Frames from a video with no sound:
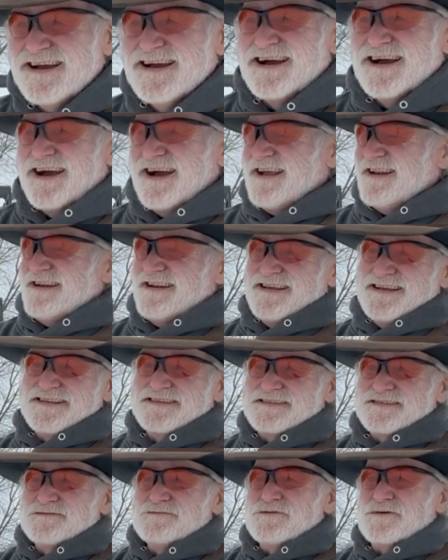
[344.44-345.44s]
I
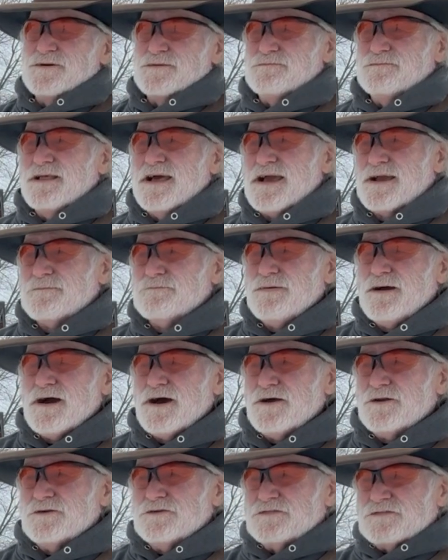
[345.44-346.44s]
need some more black
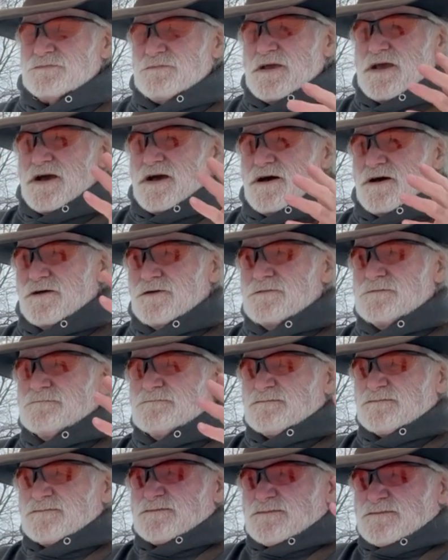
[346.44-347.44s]
powder smell.
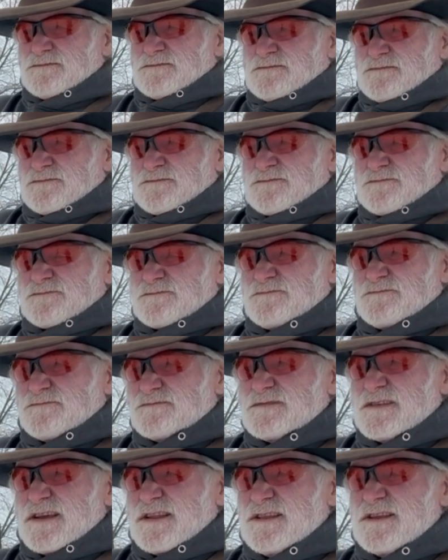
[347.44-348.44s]

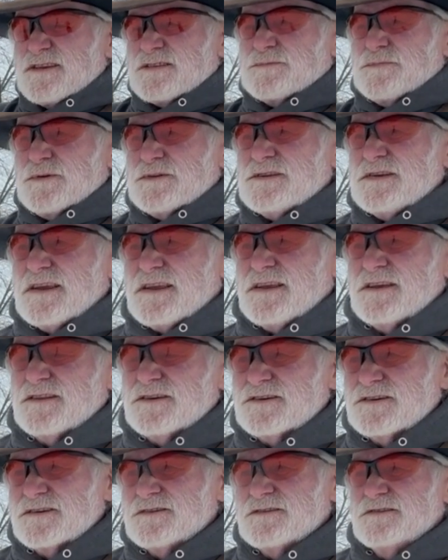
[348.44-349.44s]
In this
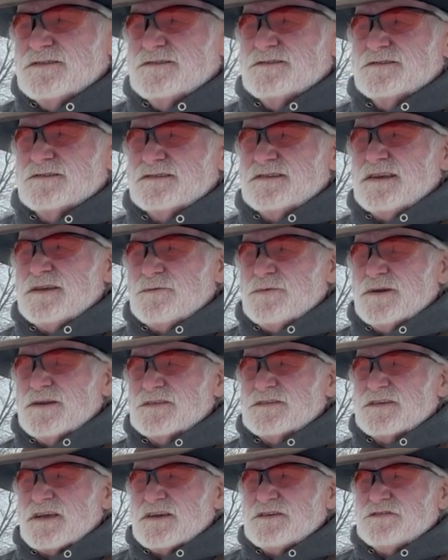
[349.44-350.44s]
particular
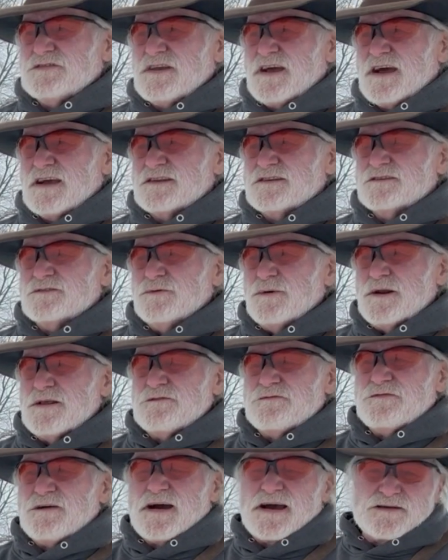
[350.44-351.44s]
sequence, I shot
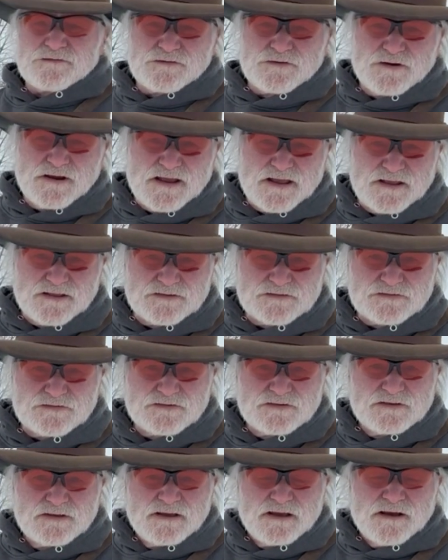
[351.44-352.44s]
25 grains
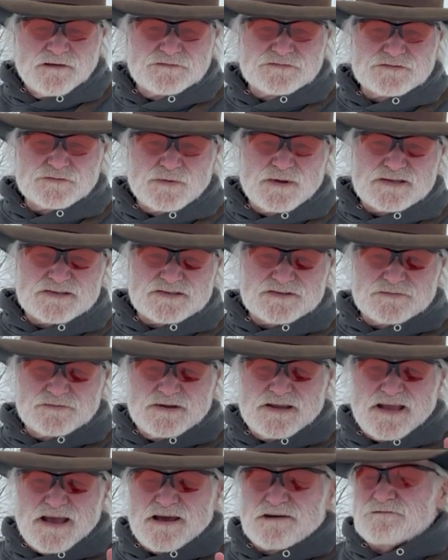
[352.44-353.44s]
of Swiss
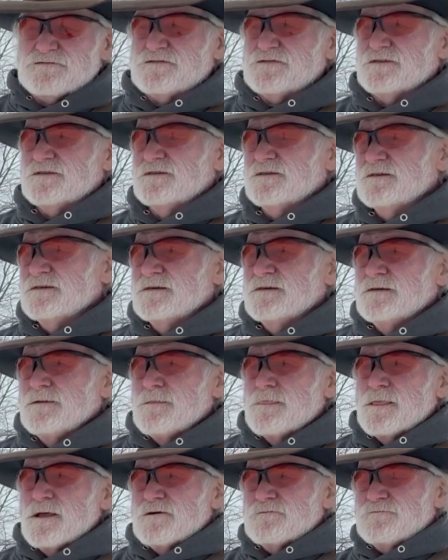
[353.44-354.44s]
3F,
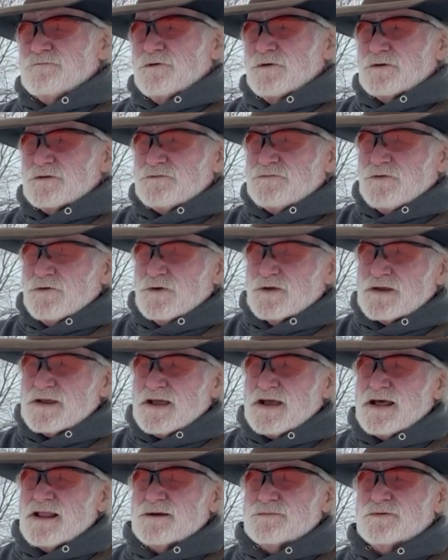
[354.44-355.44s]
a 44
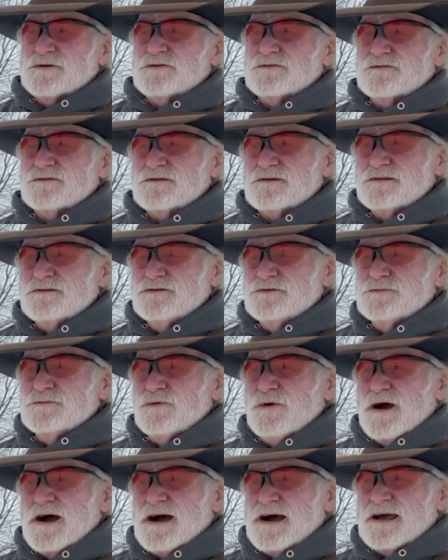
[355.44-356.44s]
caliber lubed
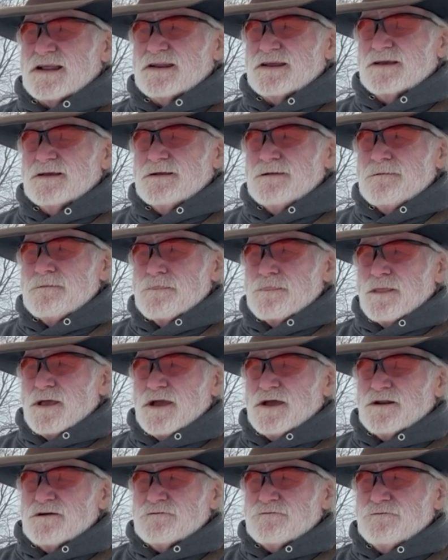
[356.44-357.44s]
wad,
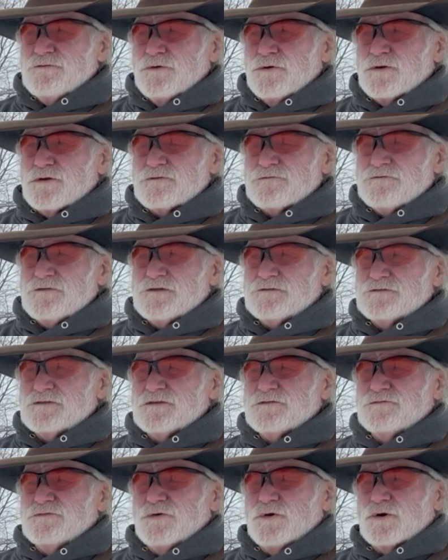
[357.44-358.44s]
and a
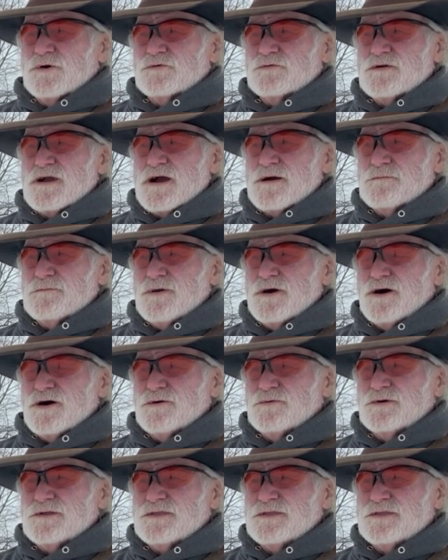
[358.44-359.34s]
454 round ball with